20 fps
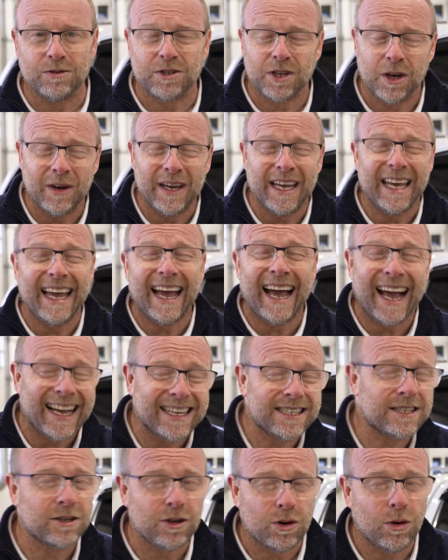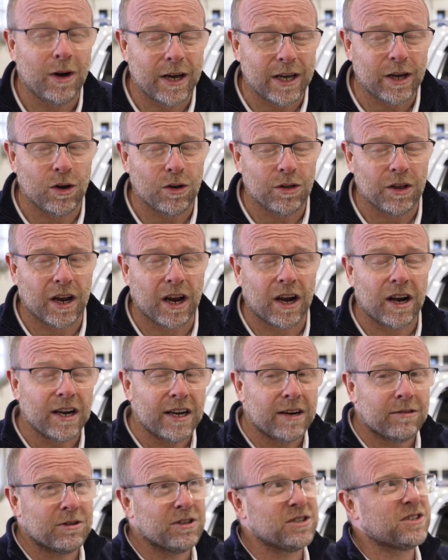So it hasn't quite got the
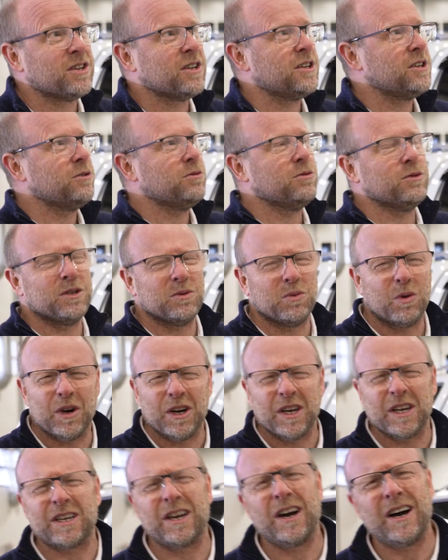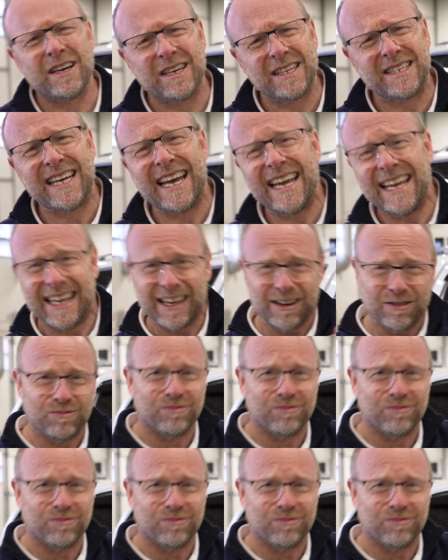clearance that you would want to kind of take it